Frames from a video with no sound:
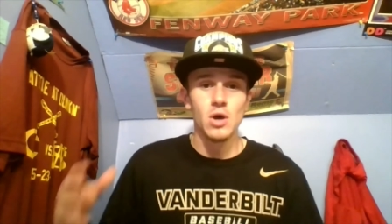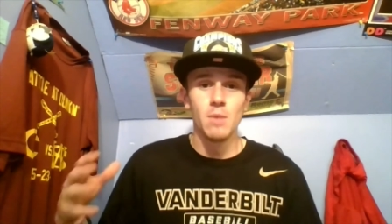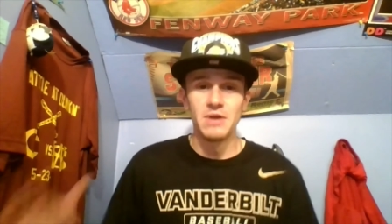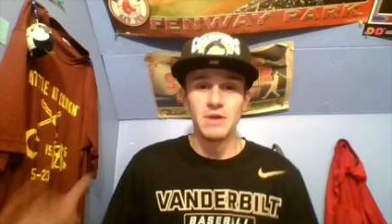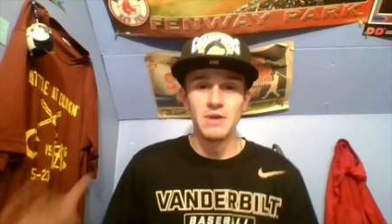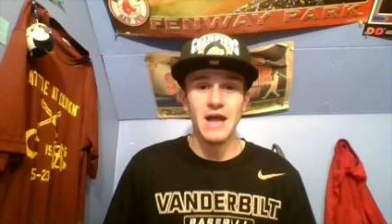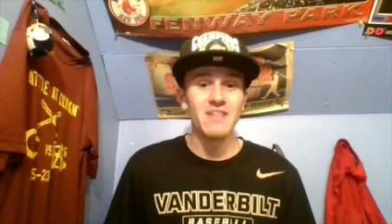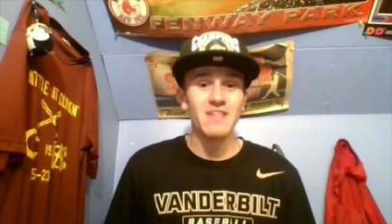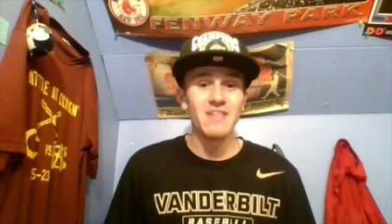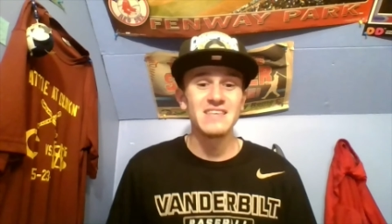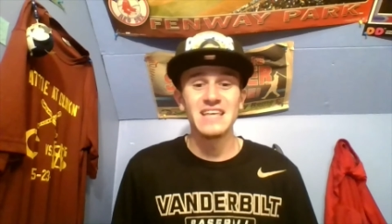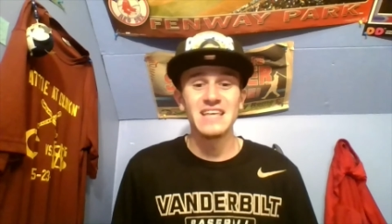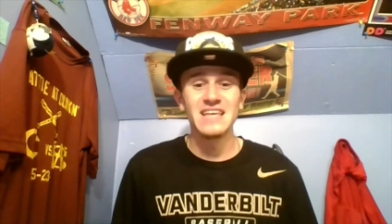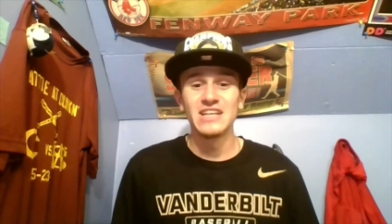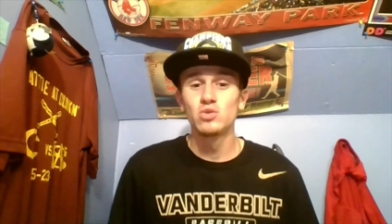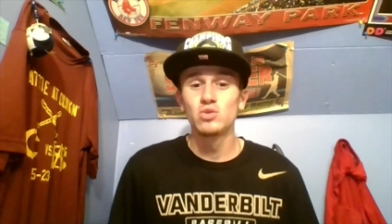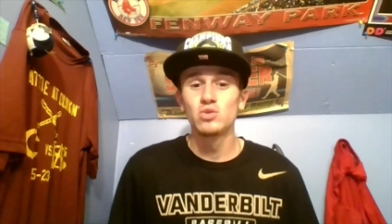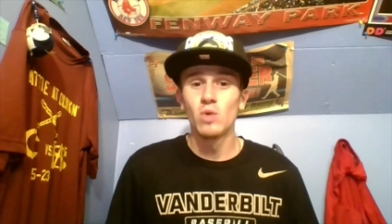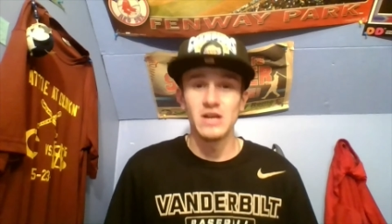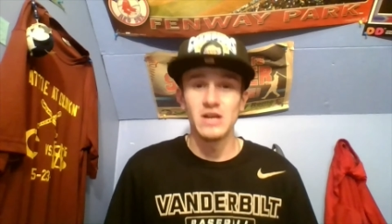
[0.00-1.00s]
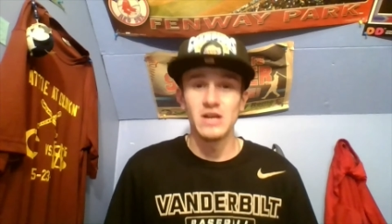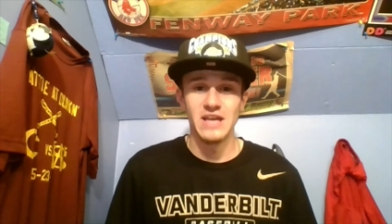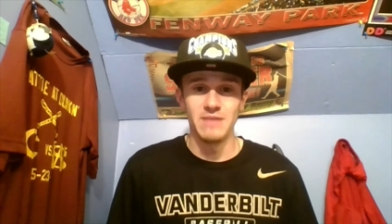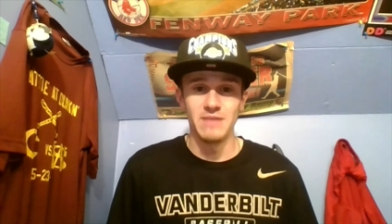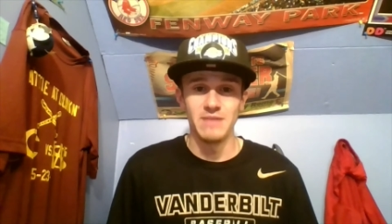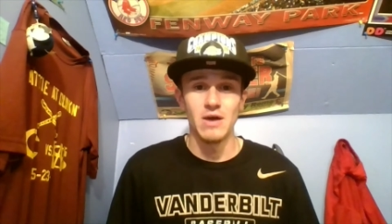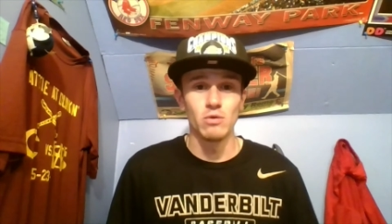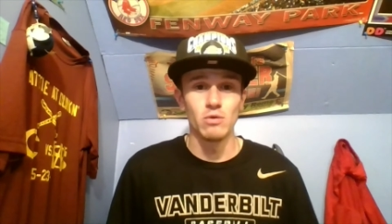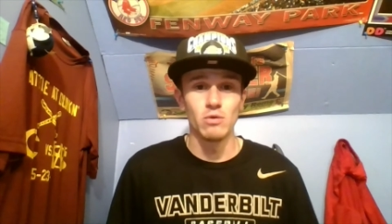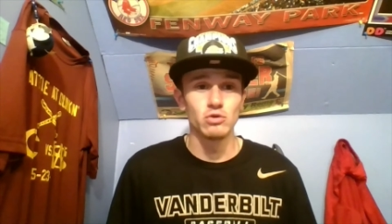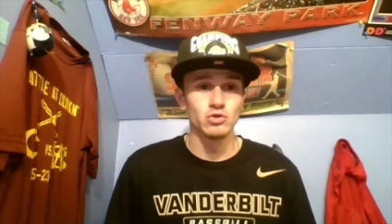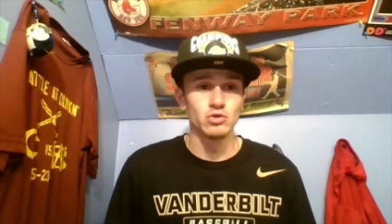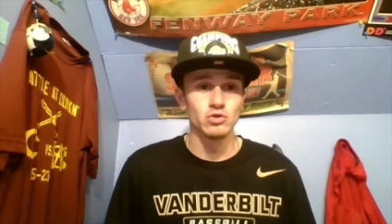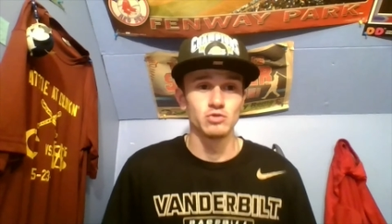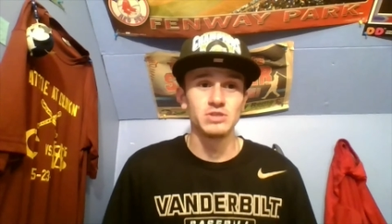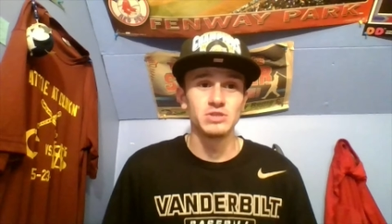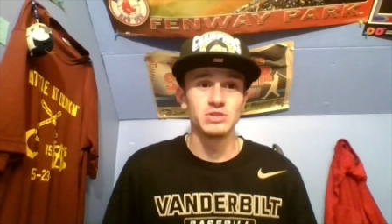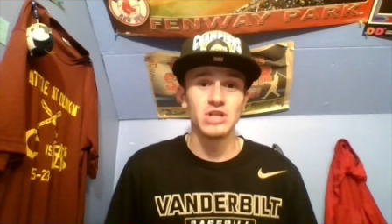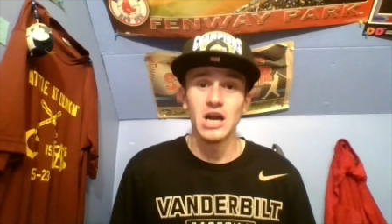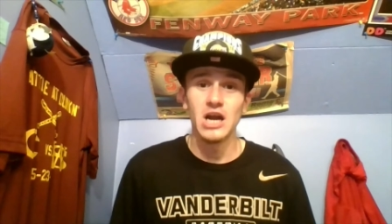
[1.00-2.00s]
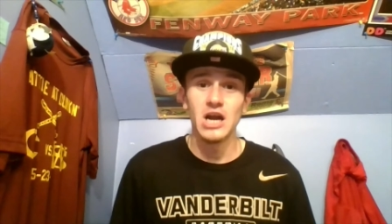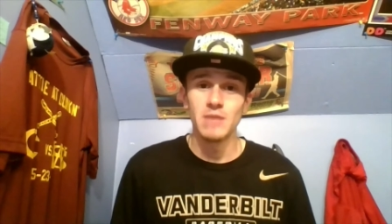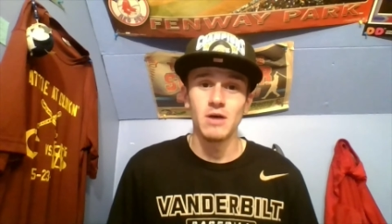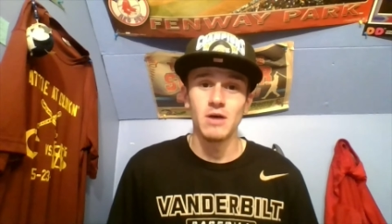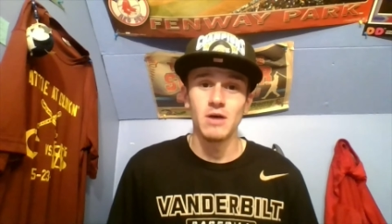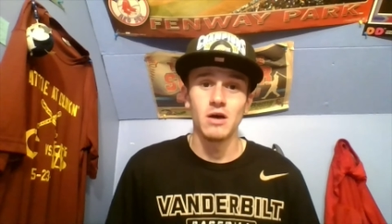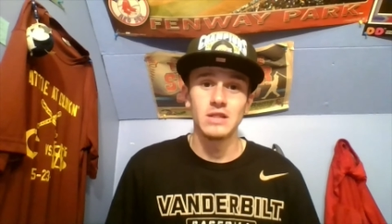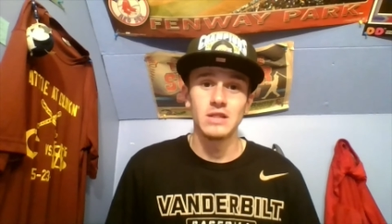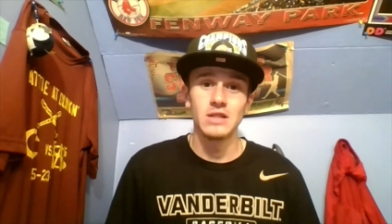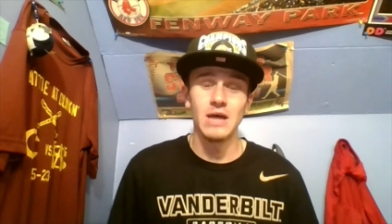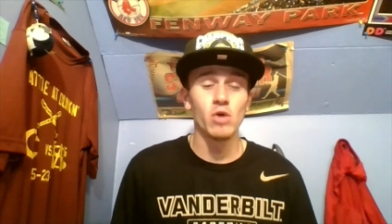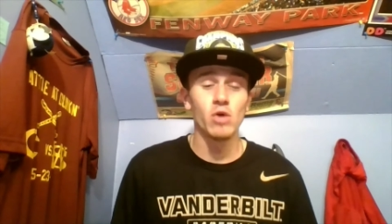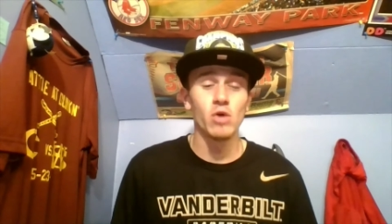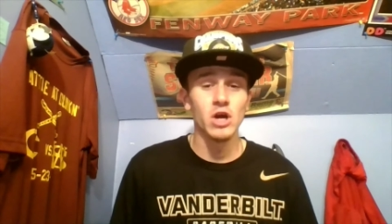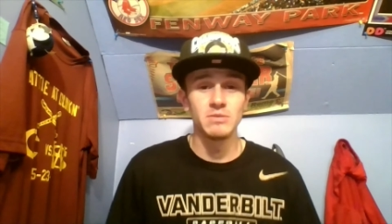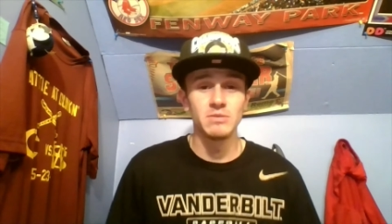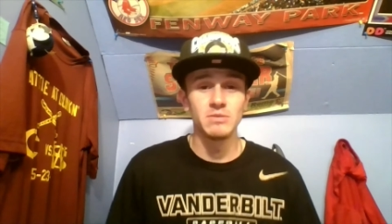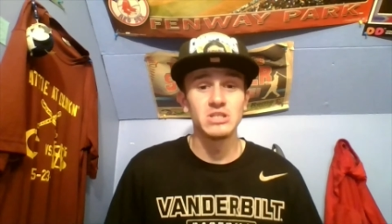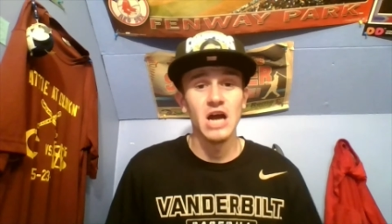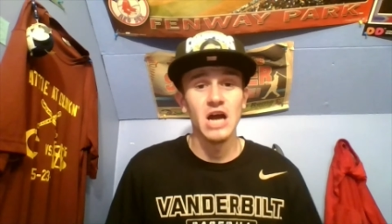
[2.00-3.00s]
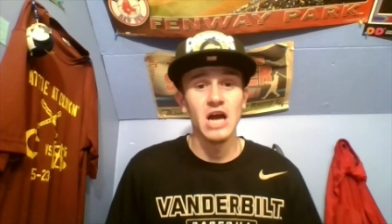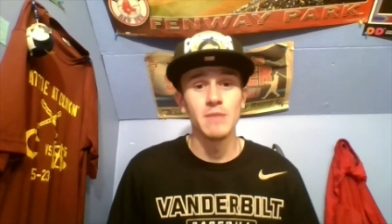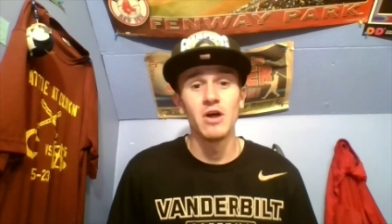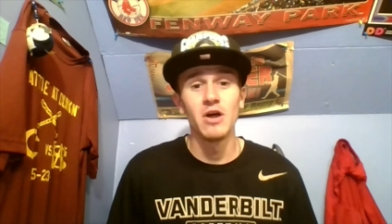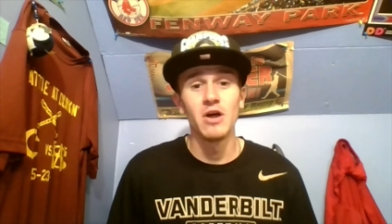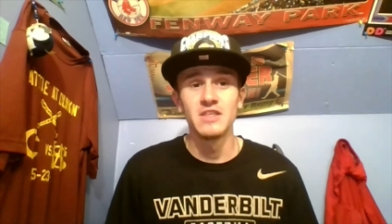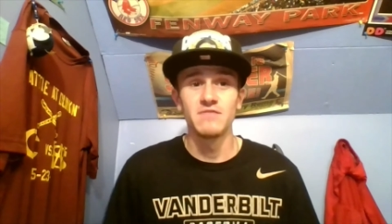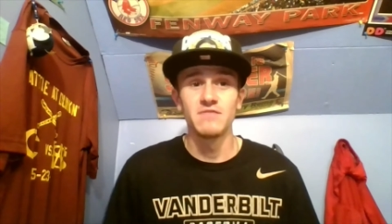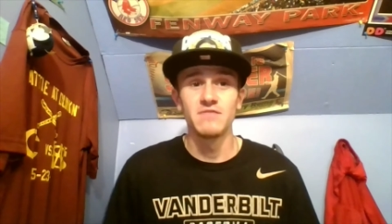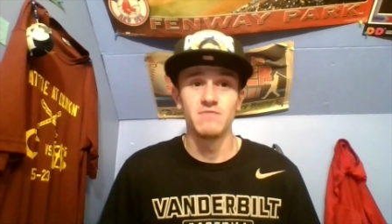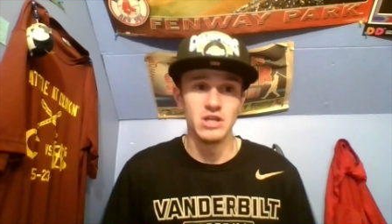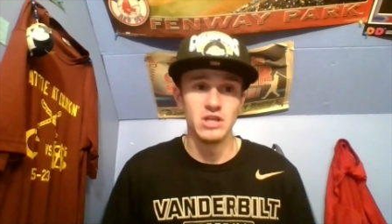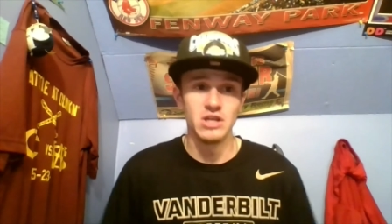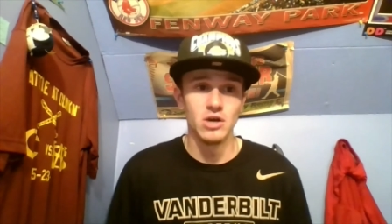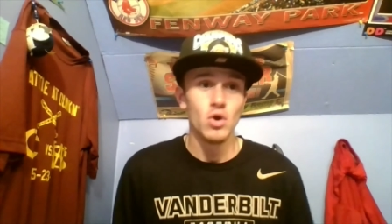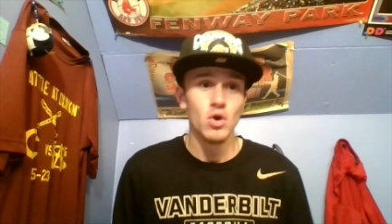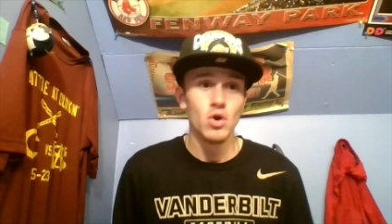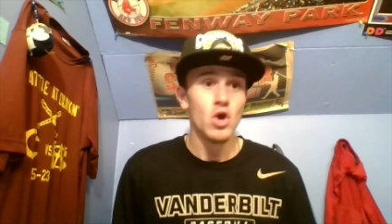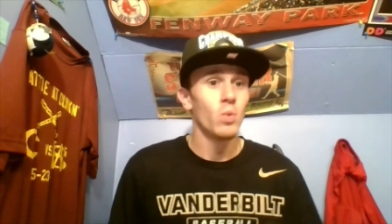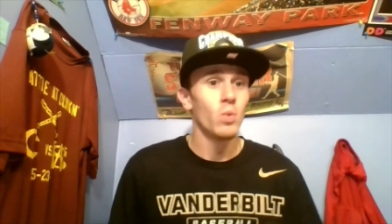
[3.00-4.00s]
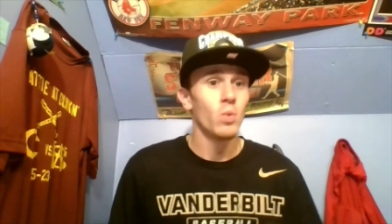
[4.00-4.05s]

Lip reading: But now let's get into our game that we're supposed to be talking about, that we're going to be talking about in this video.